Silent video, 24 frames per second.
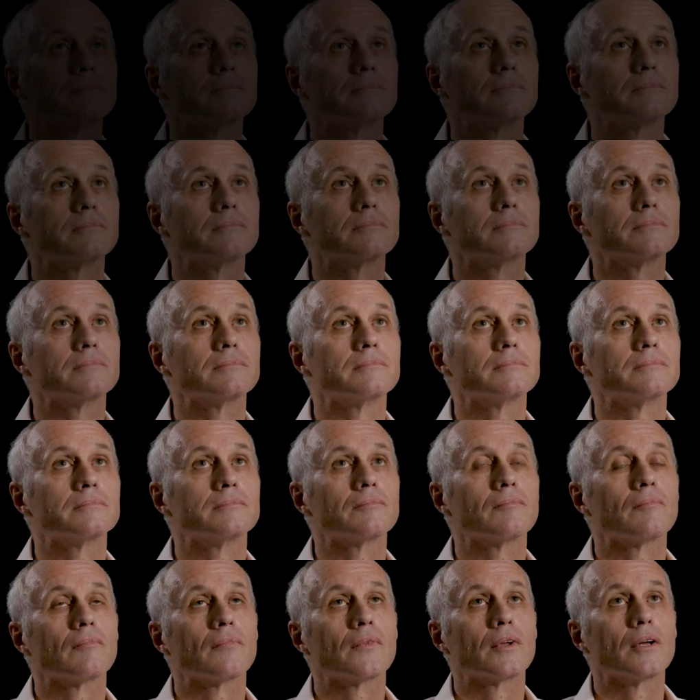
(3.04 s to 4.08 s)
a great
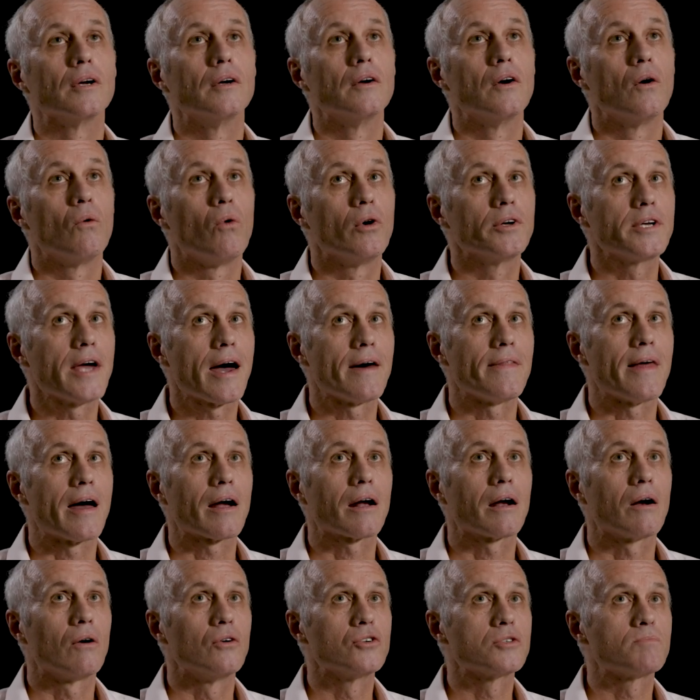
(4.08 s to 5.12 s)
premise? Well, yeah,
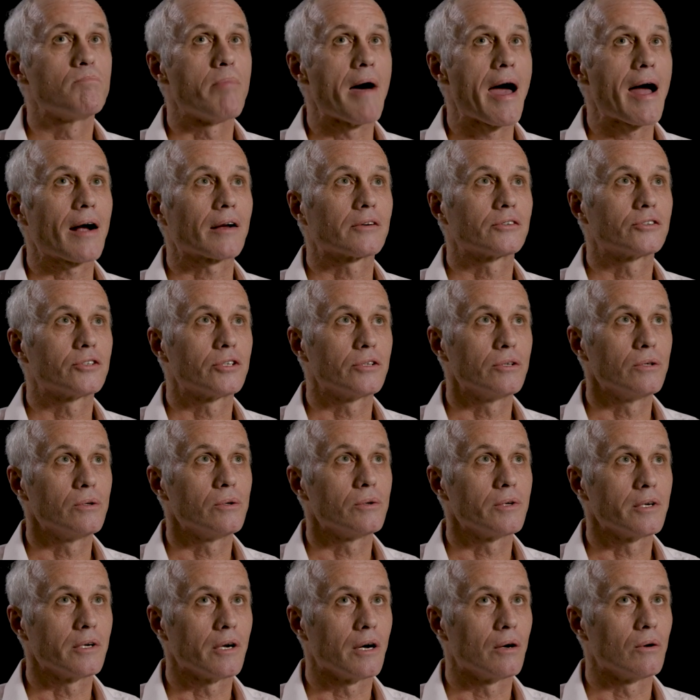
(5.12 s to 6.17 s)
that goes back to,
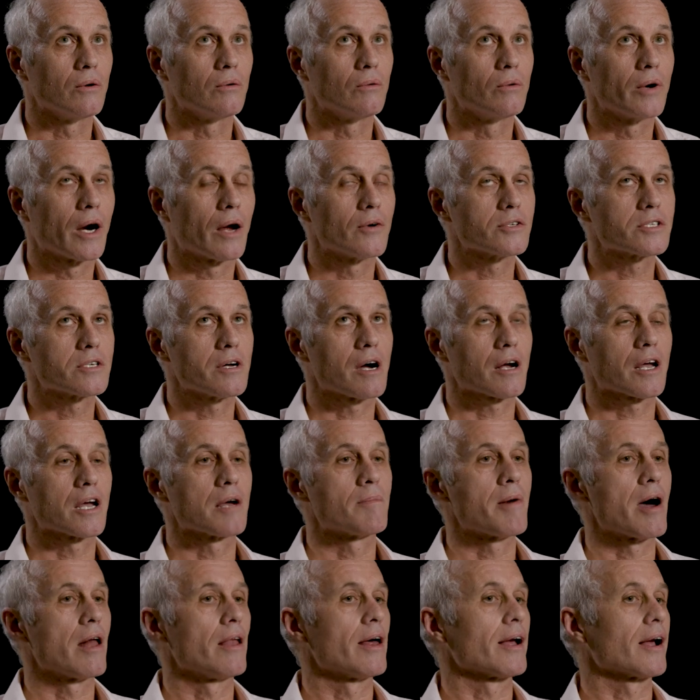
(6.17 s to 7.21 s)
you know, what I was talking
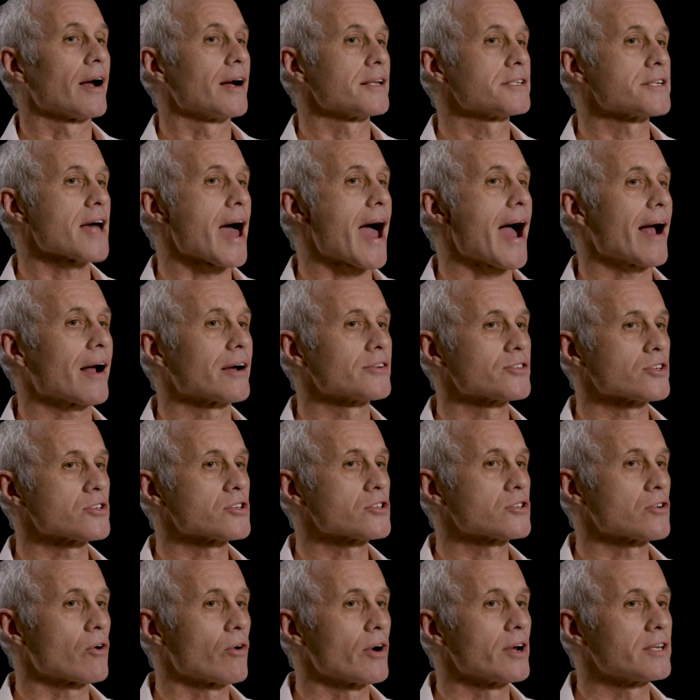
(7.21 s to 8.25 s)
about, like attack as a
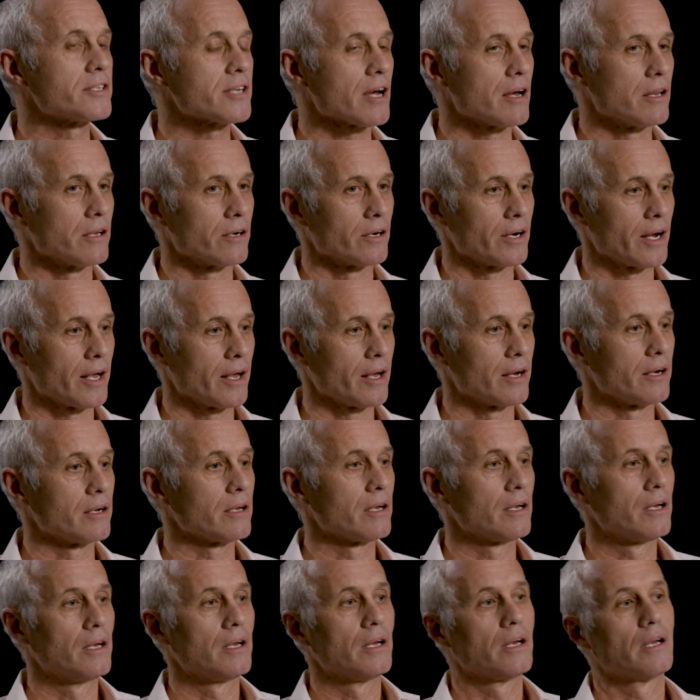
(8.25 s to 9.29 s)
storyteller and
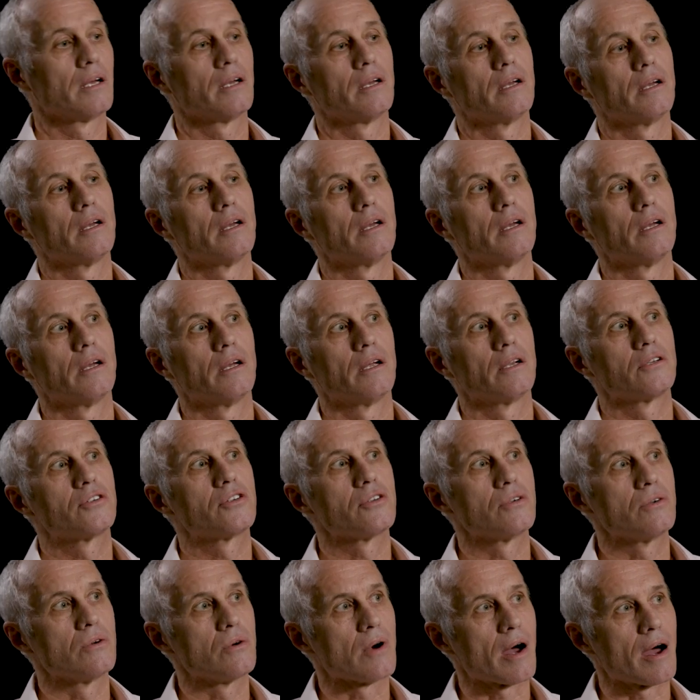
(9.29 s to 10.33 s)

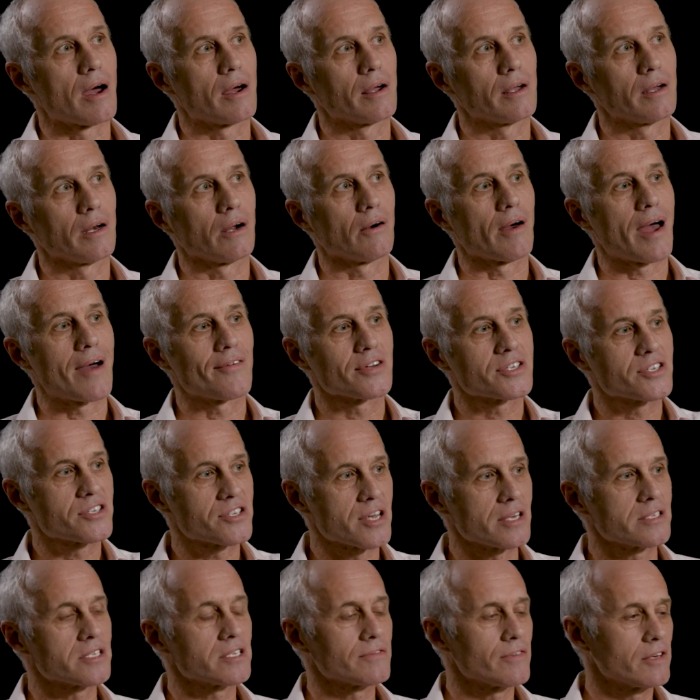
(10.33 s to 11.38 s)
to, you know, have a
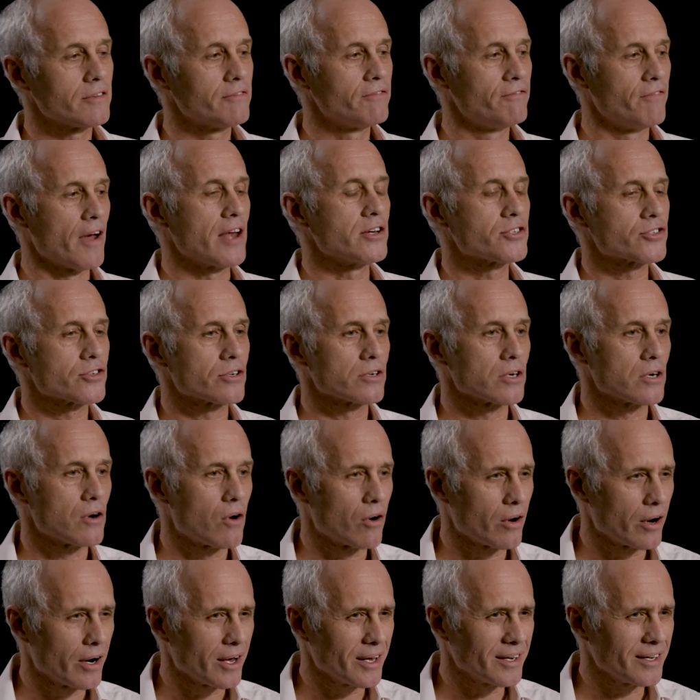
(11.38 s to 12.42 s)
sense of adventure
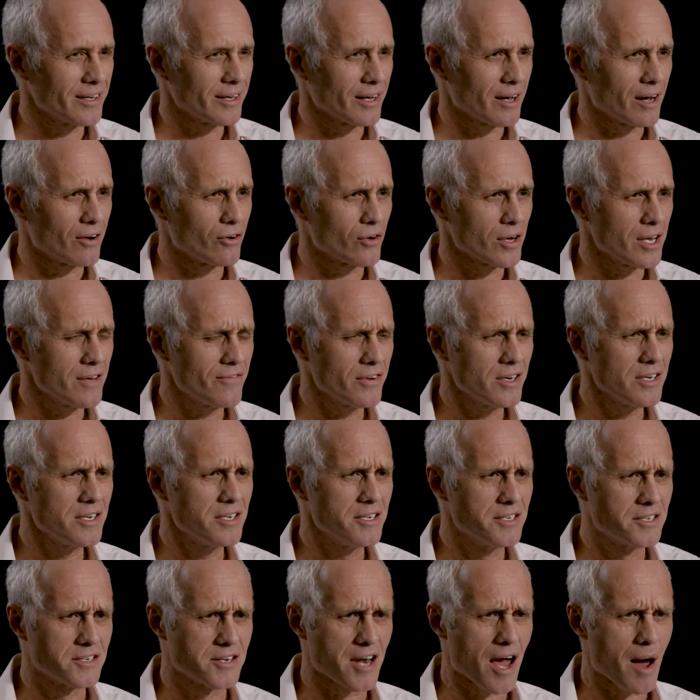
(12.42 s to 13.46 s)
or,
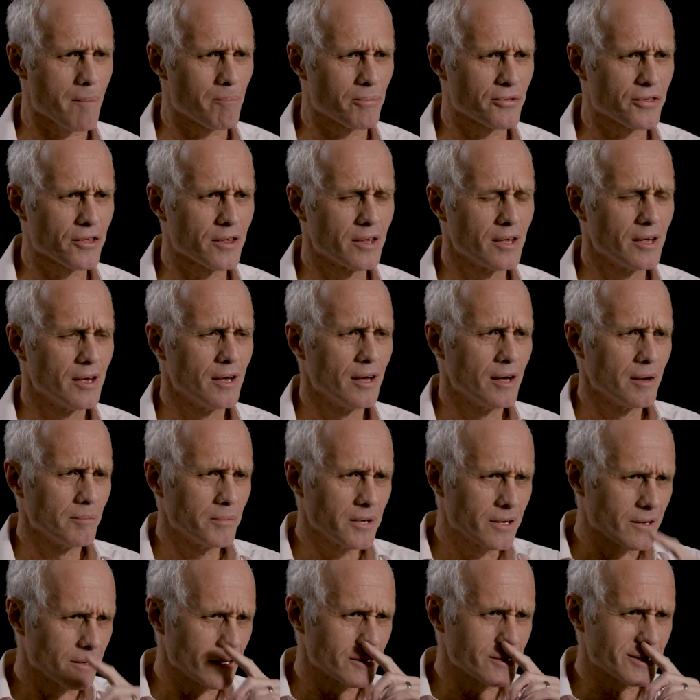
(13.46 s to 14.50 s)
even depth
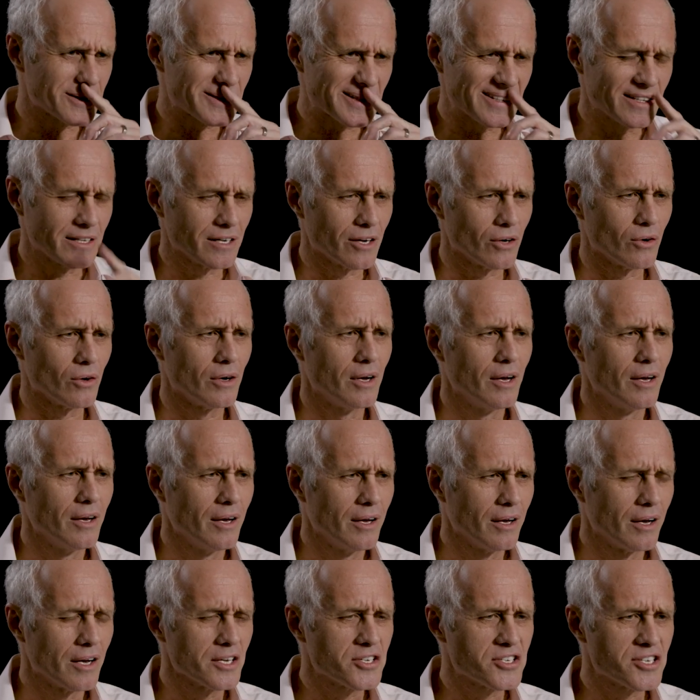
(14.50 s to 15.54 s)
because, you know,
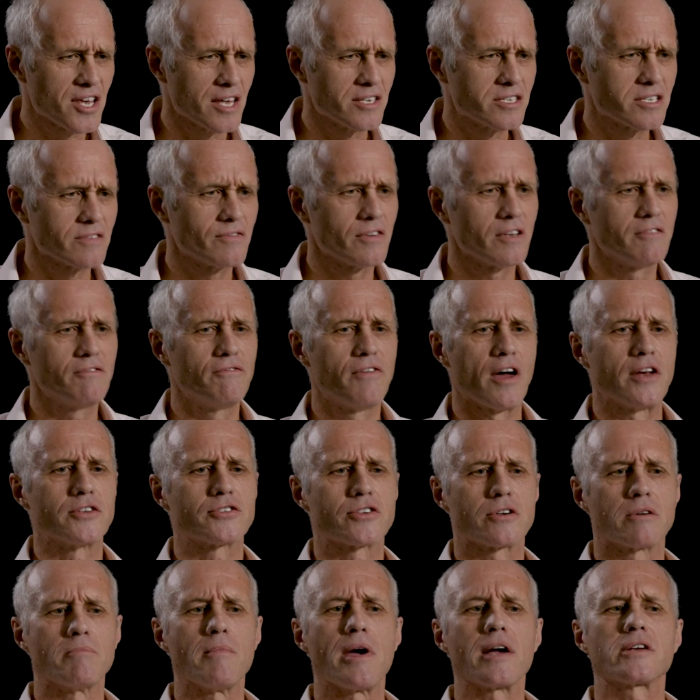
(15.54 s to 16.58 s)
a sense of
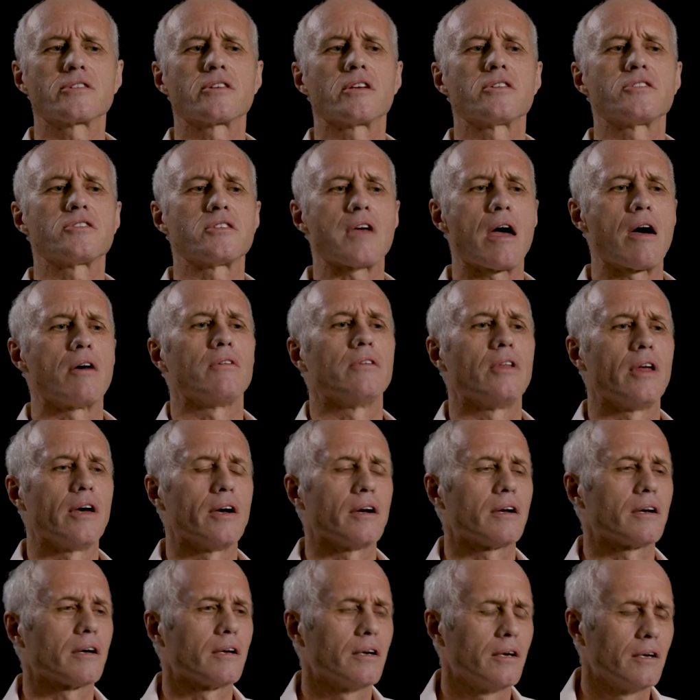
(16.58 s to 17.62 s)
adventure makes it sound
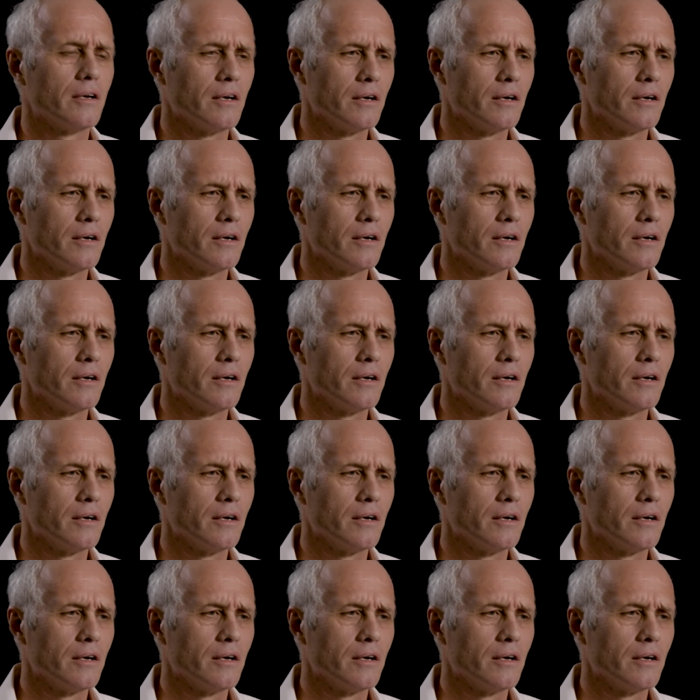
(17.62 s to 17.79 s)
like,